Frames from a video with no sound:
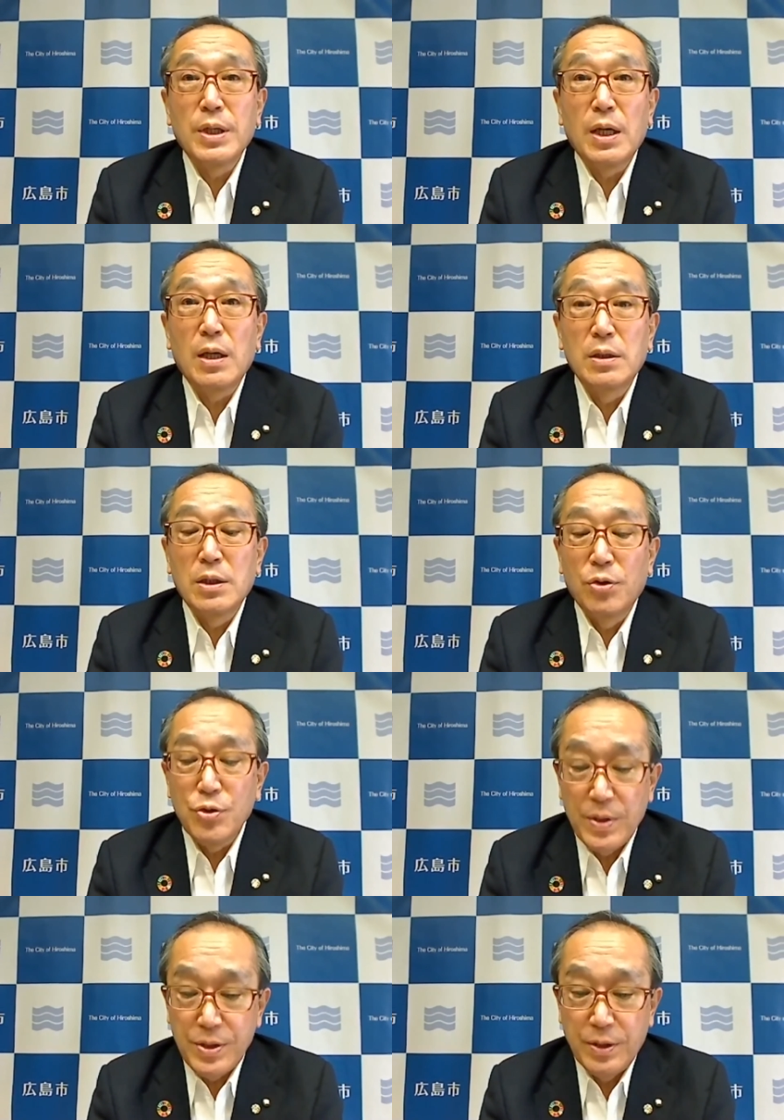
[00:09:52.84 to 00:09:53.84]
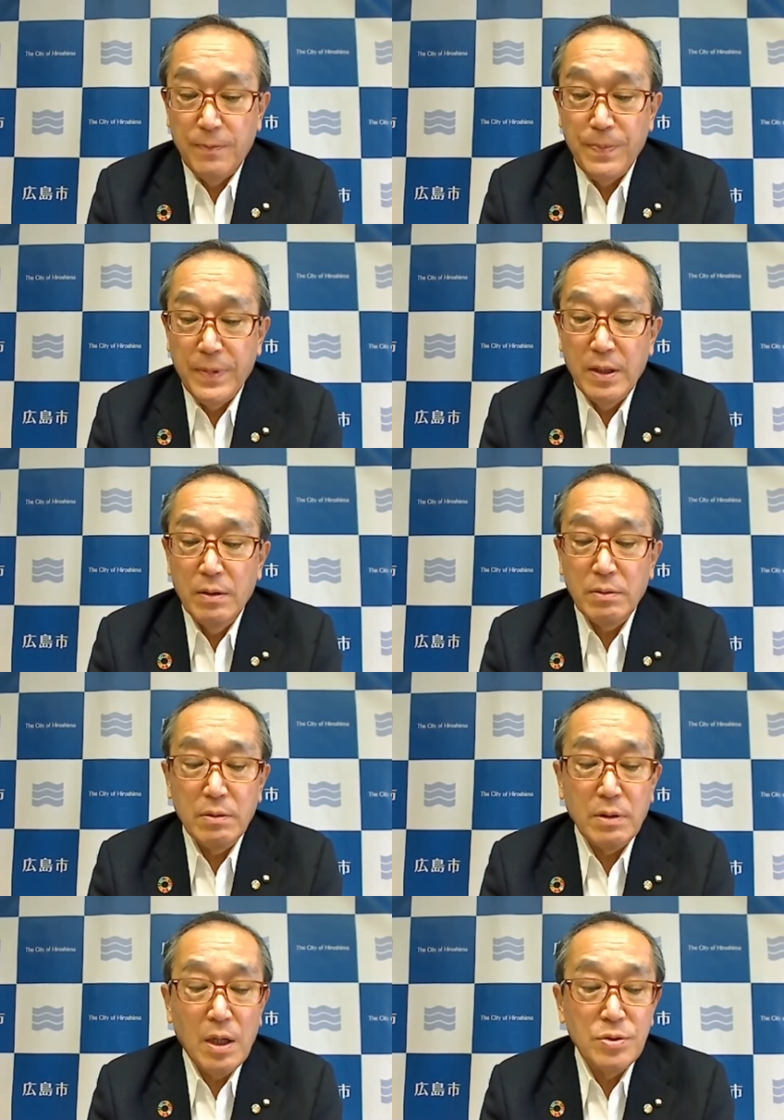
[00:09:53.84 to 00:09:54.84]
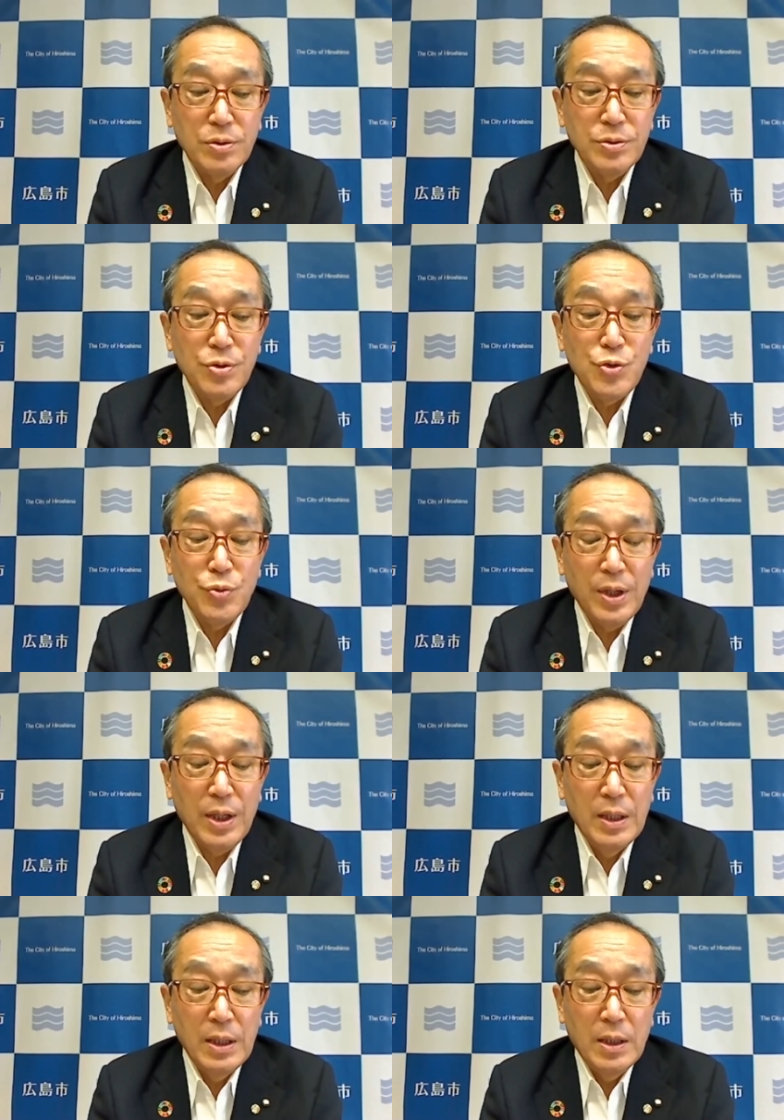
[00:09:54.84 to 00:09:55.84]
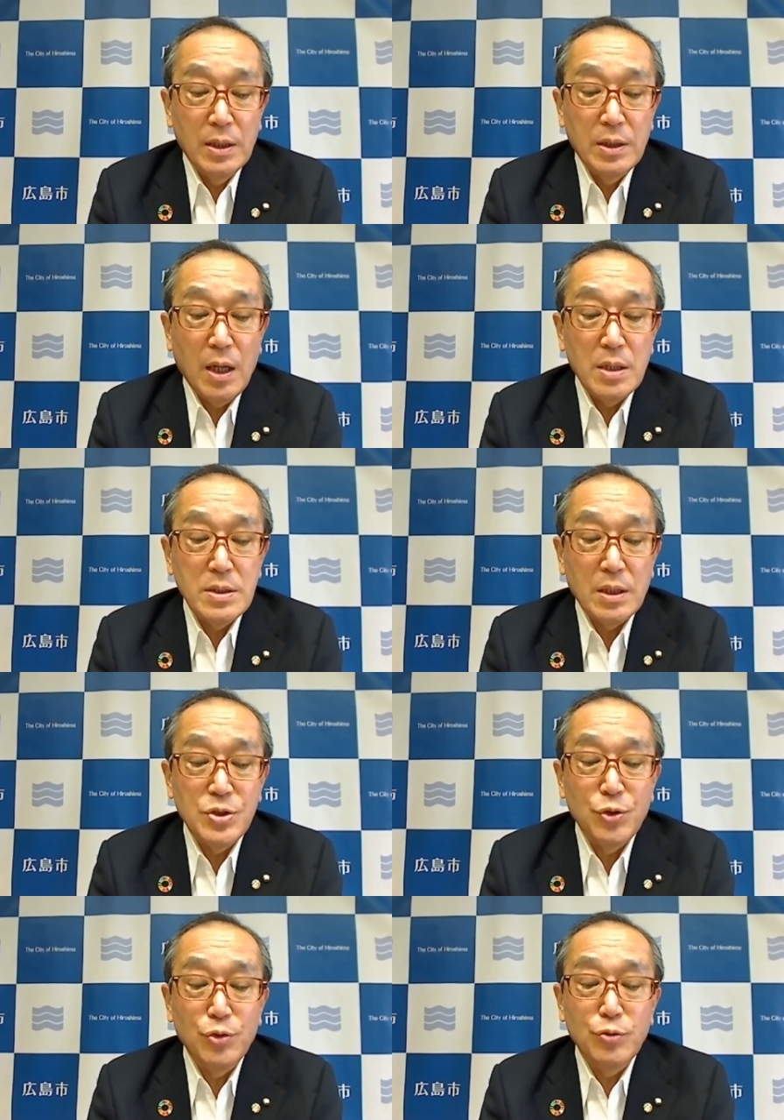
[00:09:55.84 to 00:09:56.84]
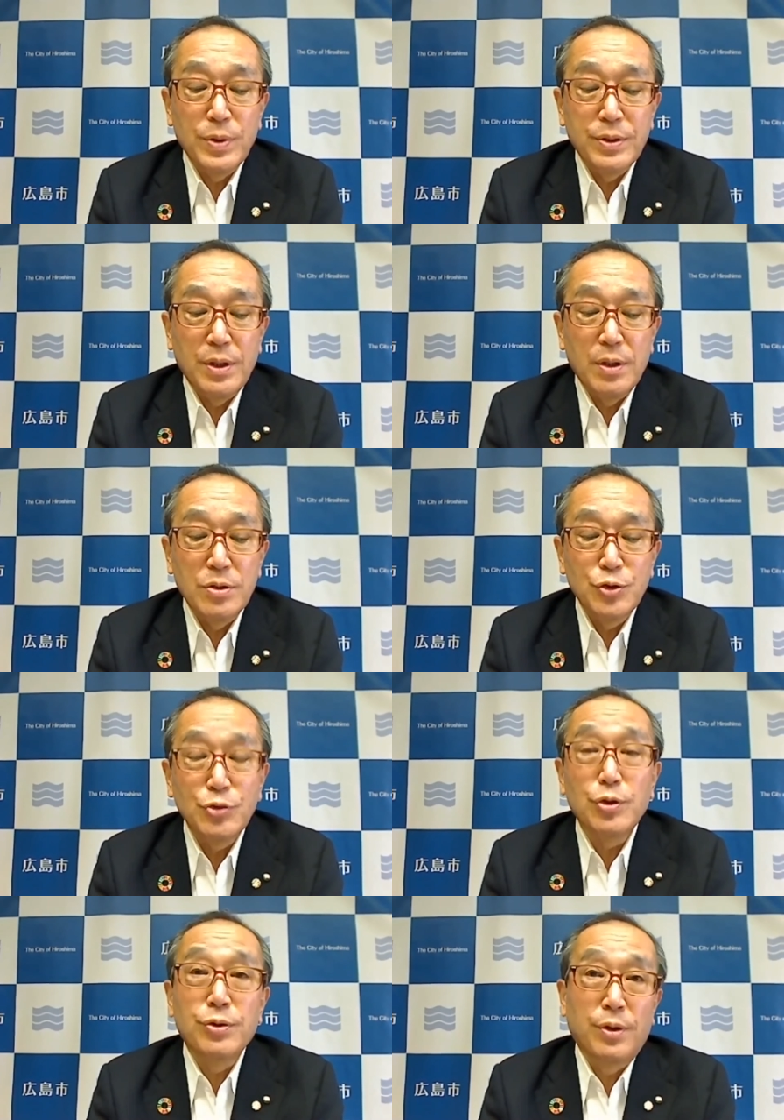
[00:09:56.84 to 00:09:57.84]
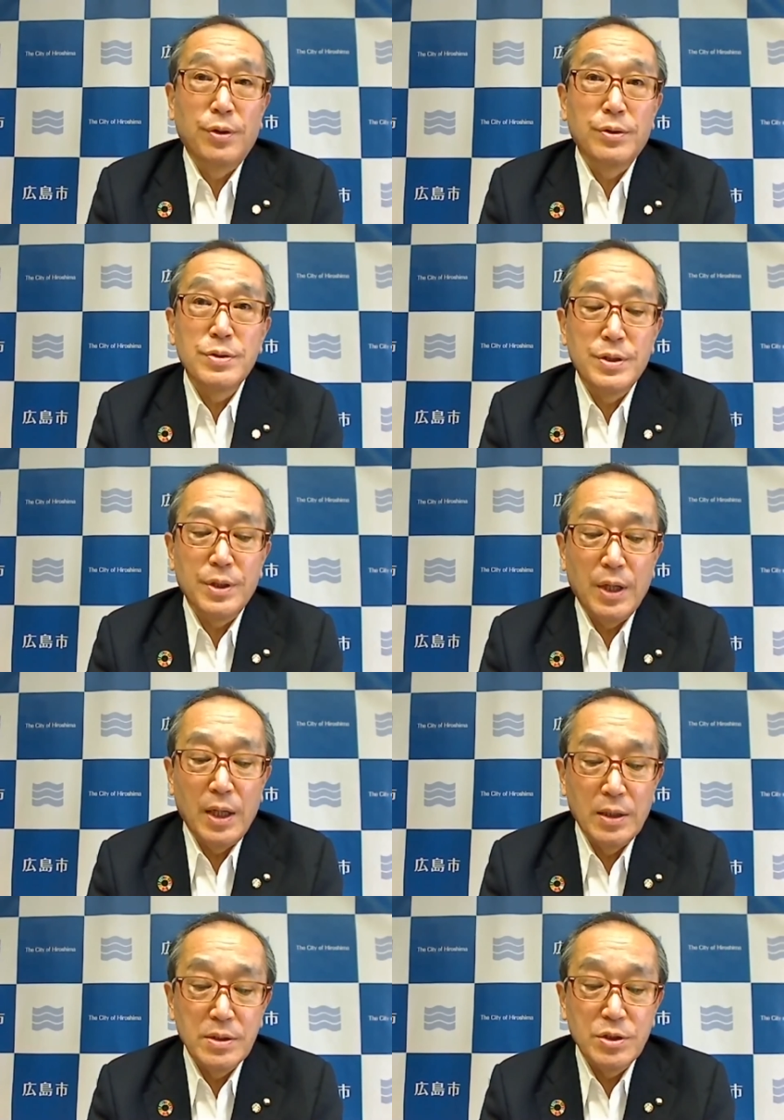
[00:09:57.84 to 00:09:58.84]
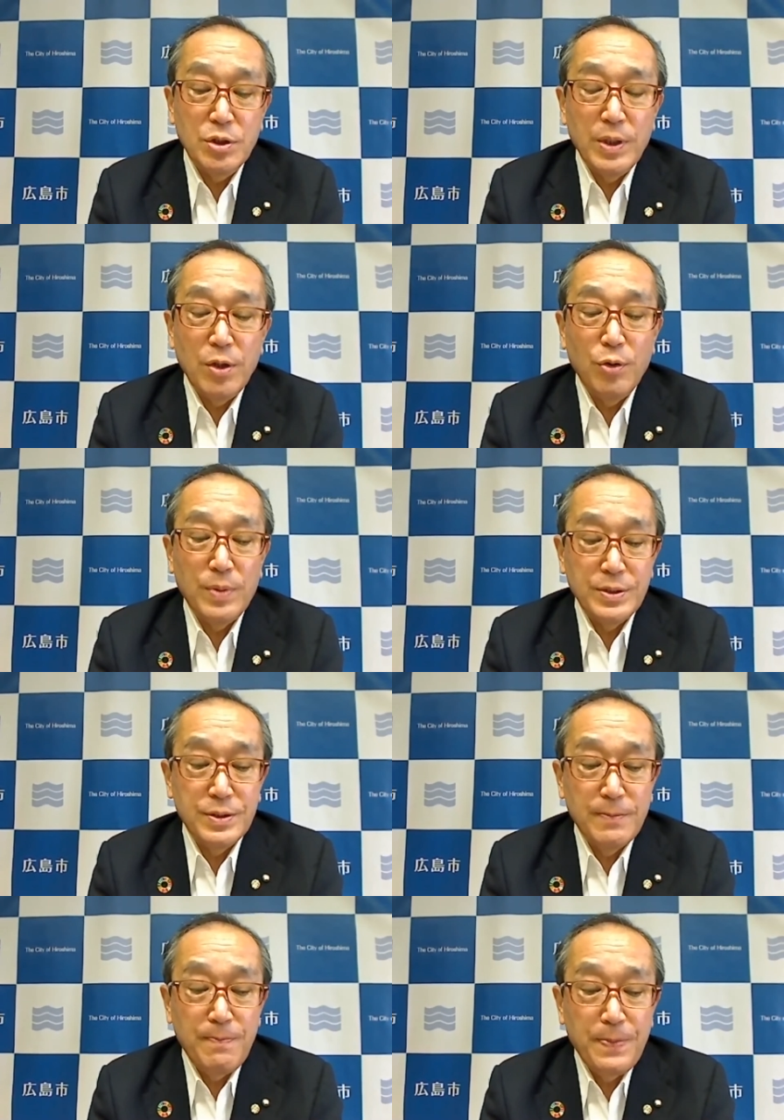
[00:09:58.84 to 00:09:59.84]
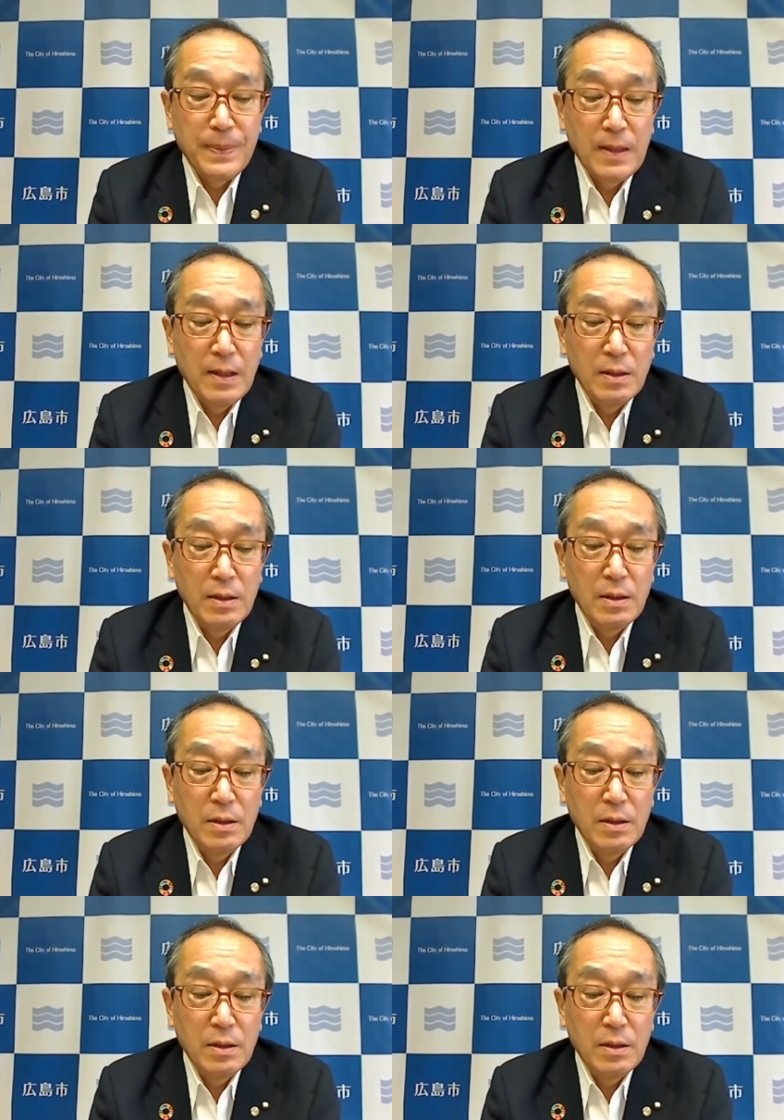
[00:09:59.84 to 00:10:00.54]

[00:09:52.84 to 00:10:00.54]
And the city of Hiroshima is the president, and the 14 cities, including the city of Nagasaki, serve as the vice presidents.